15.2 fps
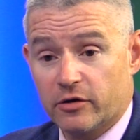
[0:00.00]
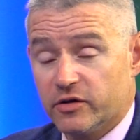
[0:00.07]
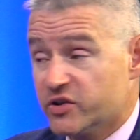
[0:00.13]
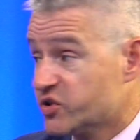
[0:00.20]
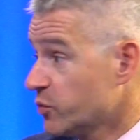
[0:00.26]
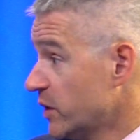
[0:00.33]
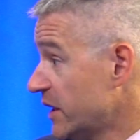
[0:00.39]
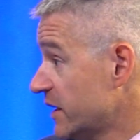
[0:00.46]

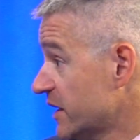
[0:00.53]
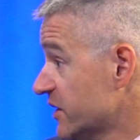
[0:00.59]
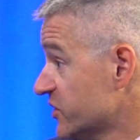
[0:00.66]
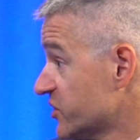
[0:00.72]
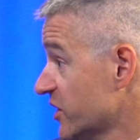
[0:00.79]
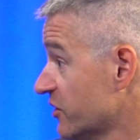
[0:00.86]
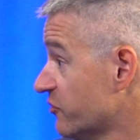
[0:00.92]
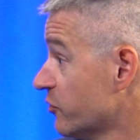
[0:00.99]
this week
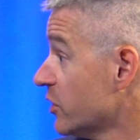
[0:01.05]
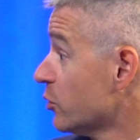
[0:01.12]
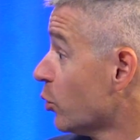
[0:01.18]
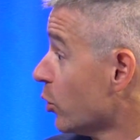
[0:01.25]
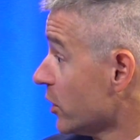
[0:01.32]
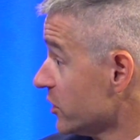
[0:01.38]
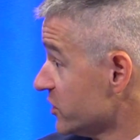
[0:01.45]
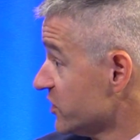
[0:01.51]
is if we
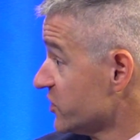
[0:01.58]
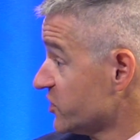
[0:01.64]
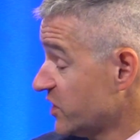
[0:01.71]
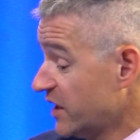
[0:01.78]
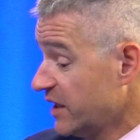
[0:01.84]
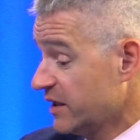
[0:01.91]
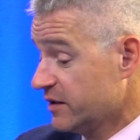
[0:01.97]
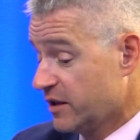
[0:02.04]
were to
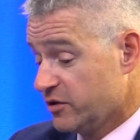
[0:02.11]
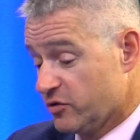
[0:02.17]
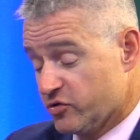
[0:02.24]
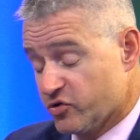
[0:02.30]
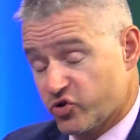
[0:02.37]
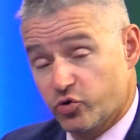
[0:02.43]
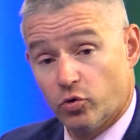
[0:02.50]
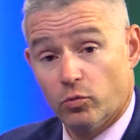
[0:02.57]
see, and I know the
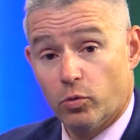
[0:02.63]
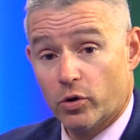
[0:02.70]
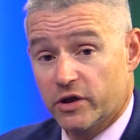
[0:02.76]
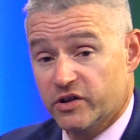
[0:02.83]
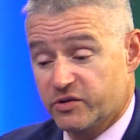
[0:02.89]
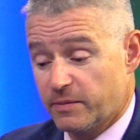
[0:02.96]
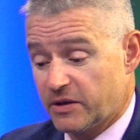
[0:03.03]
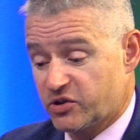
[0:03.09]
school board
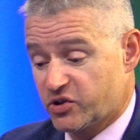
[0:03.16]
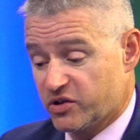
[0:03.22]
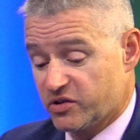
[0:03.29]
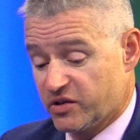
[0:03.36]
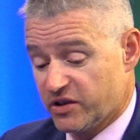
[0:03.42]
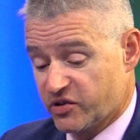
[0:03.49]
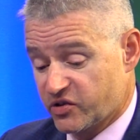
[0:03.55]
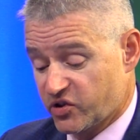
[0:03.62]
has mentioned
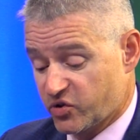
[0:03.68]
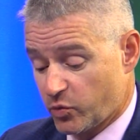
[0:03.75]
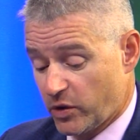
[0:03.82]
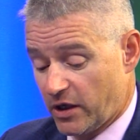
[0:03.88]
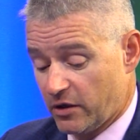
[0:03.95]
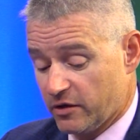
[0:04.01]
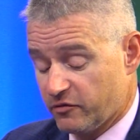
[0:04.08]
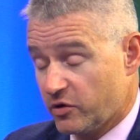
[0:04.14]
this as
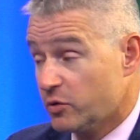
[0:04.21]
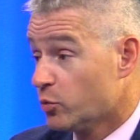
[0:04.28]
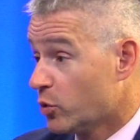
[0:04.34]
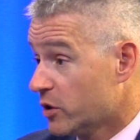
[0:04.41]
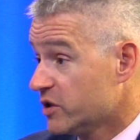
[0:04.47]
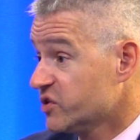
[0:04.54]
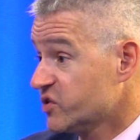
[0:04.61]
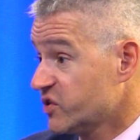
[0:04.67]
well, if we
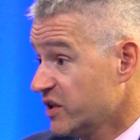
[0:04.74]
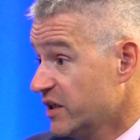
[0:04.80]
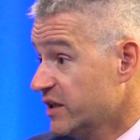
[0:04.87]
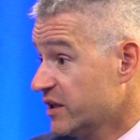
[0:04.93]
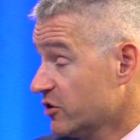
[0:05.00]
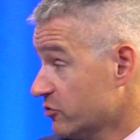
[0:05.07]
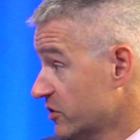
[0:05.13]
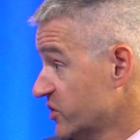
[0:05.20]
were to see an
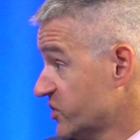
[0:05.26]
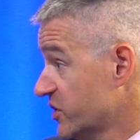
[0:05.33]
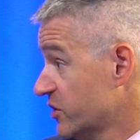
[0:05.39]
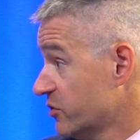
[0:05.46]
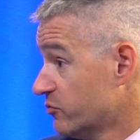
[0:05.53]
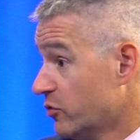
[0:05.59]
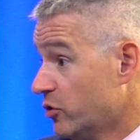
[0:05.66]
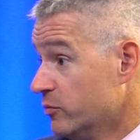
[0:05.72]
increase in
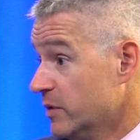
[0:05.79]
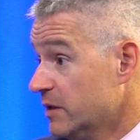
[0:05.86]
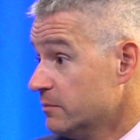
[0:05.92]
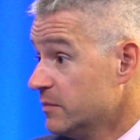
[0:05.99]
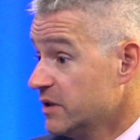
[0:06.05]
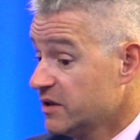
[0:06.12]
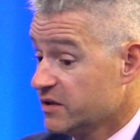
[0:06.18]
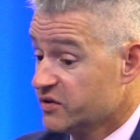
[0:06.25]
enrollment,
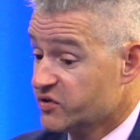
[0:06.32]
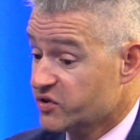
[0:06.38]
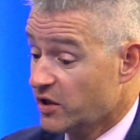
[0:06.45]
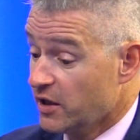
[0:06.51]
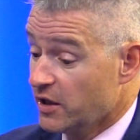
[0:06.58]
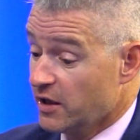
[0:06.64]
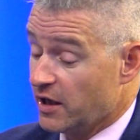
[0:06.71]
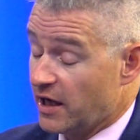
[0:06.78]
because
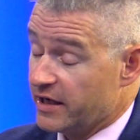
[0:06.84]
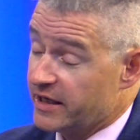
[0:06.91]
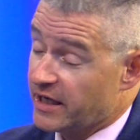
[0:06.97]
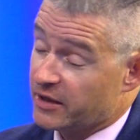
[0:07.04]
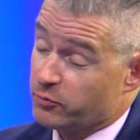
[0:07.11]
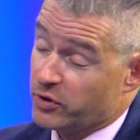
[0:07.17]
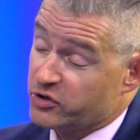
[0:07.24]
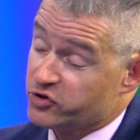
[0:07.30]

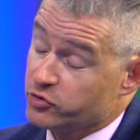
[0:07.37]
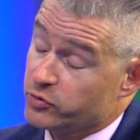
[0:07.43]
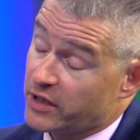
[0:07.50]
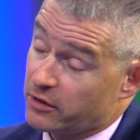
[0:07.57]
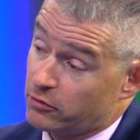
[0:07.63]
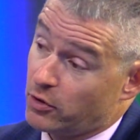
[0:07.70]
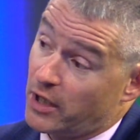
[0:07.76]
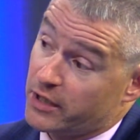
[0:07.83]
again, we do get
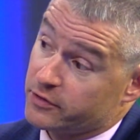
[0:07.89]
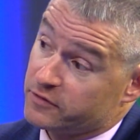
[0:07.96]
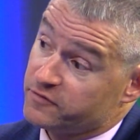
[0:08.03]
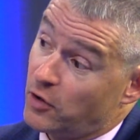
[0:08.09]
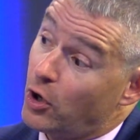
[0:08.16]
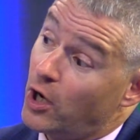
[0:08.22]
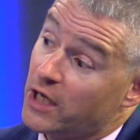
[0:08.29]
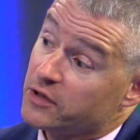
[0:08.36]
a lot of
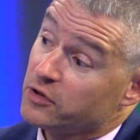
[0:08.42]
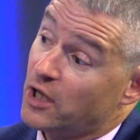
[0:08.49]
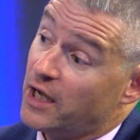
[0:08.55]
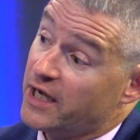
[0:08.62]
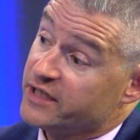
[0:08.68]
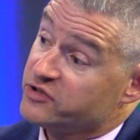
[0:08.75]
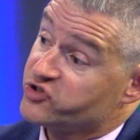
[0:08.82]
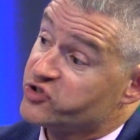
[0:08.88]

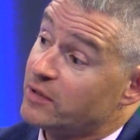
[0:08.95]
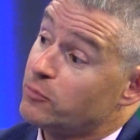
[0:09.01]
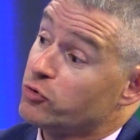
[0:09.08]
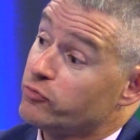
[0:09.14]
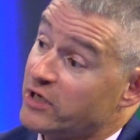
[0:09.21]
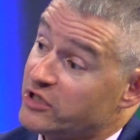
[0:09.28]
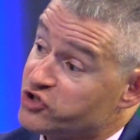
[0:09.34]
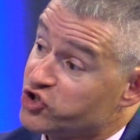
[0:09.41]
online summer
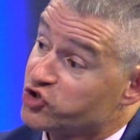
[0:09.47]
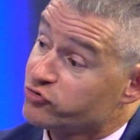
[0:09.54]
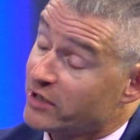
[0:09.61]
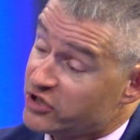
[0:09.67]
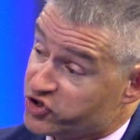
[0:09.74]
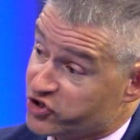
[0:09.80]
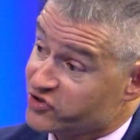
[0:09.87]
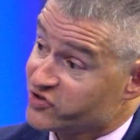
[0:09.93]

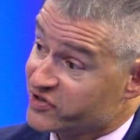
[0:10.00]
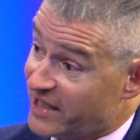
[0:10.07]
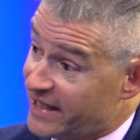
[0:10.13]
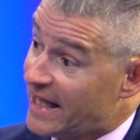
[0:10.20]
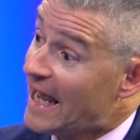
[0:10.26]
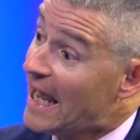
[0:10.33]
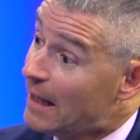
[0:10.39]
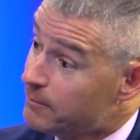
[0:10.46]
registrations that
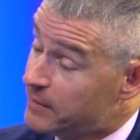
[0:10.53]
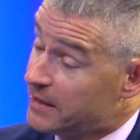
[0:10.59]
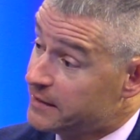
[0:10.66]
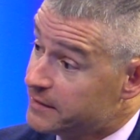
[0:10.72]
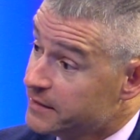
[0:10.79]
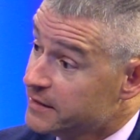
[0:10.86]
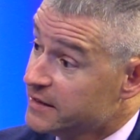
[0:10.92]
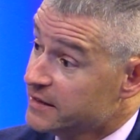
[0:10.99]

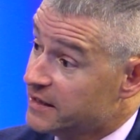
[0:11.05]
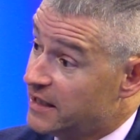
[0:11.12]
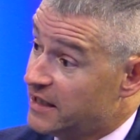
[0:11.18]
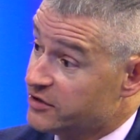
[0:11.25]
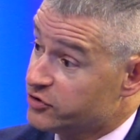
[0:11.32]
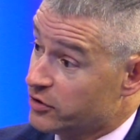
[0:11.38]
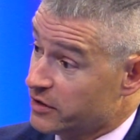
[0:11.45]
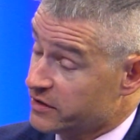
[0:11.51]
happen uh,
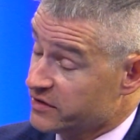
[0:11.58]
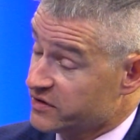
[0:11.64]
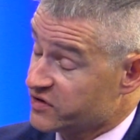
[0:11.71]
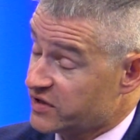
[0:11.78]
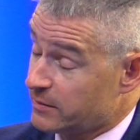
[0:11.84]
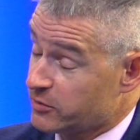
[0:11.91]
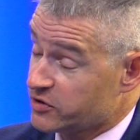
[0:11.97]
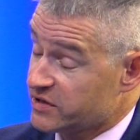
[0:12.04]
during the
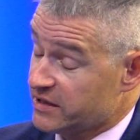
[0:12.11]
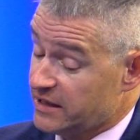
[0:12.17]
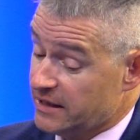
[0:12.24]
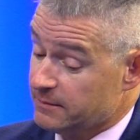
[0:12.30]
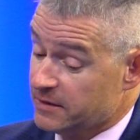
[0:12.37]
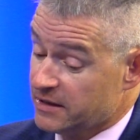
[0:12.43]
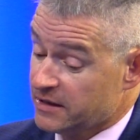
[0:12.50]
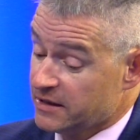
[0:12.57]

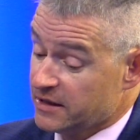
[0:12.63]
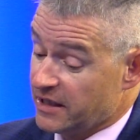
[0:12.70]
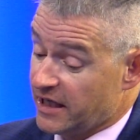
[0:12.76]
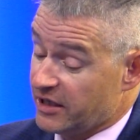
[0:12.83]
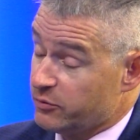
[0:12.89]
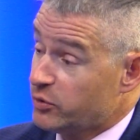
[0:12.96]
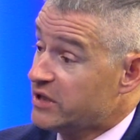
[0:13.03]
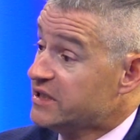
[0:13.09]
summertime
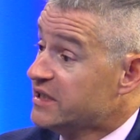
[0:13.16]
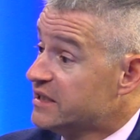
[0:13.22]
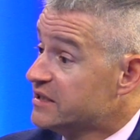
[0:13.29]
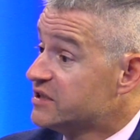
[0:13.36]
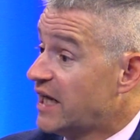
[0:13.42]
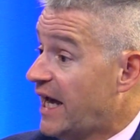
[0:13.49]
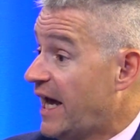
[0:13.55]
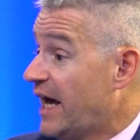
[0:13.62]
and we needed
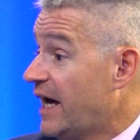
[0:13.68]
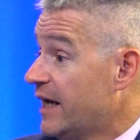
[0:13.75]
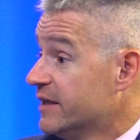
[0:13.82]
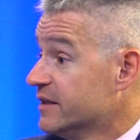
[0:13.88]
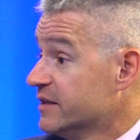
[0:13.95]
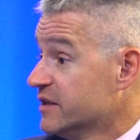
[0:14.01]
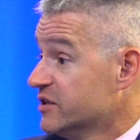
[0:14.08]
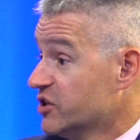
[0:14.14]
to add
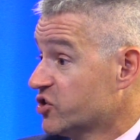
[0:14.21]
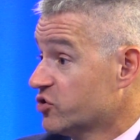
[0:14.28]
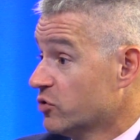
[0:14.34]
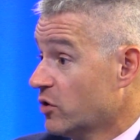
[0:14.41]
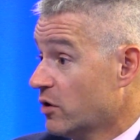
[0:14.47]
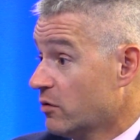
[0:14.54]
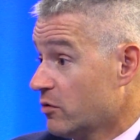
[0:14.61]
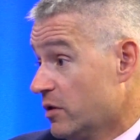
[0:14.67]
an additional
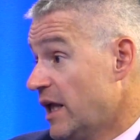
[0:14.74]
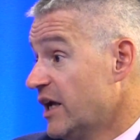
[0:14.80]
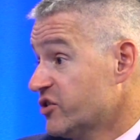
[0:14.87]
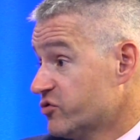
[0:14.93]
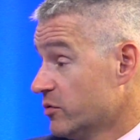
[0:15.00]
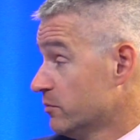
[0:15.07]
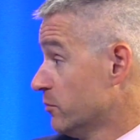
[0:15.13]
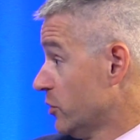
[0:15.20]

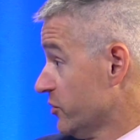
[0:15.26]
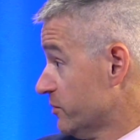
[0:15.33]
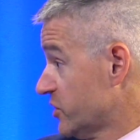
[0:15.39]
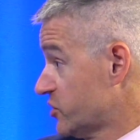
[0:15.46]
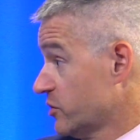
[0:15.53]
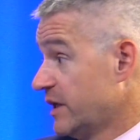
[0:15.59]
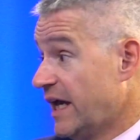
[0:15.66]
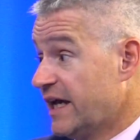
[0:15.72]
classroom, both
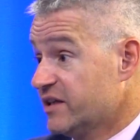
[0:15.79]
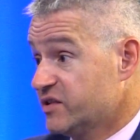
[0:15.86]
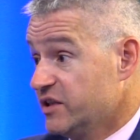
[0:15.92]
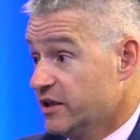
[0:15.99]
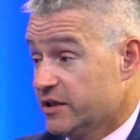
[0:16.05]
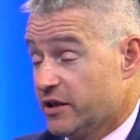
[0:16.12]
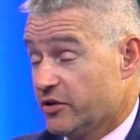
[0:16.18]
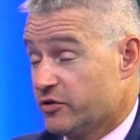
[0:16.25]
Mr.
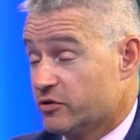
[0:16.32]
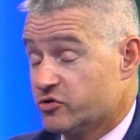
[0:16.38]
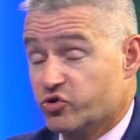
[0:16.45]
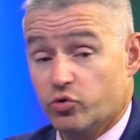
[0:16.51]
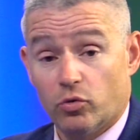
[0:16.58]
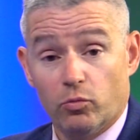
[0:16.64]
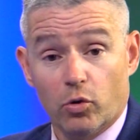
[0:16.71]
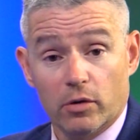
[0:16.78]
Gazzi and other
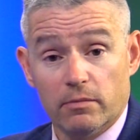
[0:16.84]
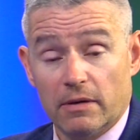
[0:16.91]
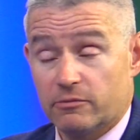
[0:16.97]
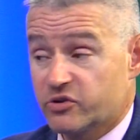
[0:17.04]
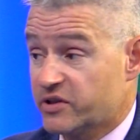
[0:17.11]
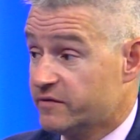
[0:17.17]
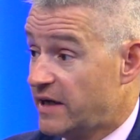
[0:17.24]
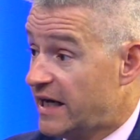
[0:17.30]
school board
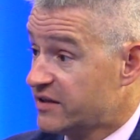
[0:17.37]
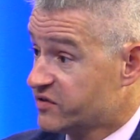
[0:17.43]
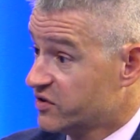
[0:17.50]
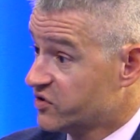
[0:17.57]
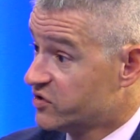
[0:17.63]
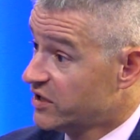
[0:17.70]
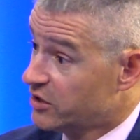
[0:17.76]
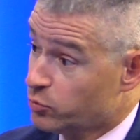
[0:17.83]
members have asked
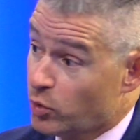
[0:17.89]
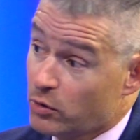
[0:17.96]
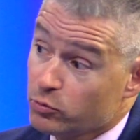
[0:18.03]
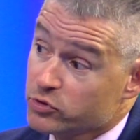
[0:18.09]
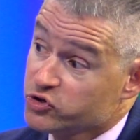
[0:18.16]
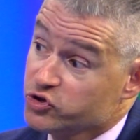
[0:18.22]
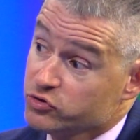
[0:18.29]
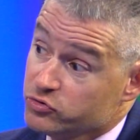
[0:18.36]
us, Dan, what
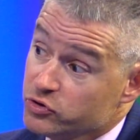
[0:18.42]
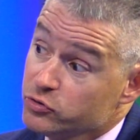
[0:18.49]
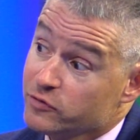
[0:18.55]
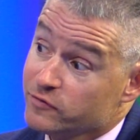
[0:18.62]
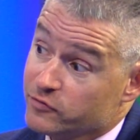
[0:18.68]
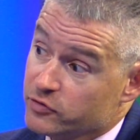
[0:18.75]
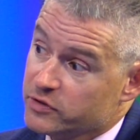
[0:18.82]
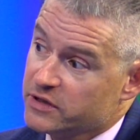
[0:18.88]
would you do
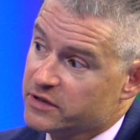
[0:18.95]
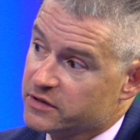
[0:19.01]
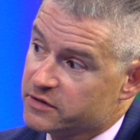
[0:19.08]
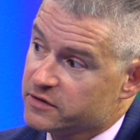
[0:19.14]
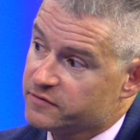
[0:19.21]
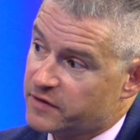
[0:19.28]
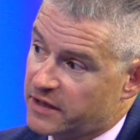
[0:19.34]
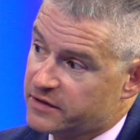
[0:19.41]
if you needed
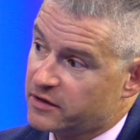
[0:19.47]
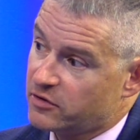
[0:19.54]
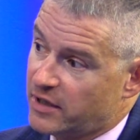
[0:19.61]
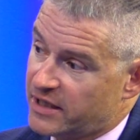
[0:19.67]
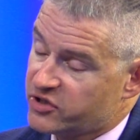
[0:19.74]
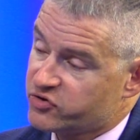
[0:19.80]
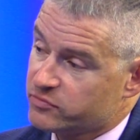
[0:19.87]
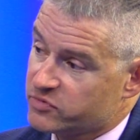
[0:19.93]
to find a
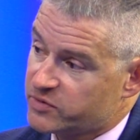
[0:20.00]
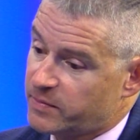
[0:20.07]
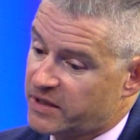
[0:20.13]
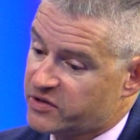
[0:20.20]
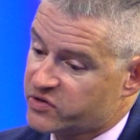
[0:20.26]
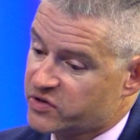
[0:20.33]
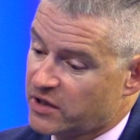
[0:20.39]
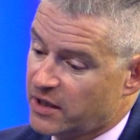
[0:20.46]
classroom
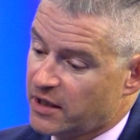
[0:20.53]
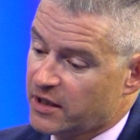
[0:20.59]
space?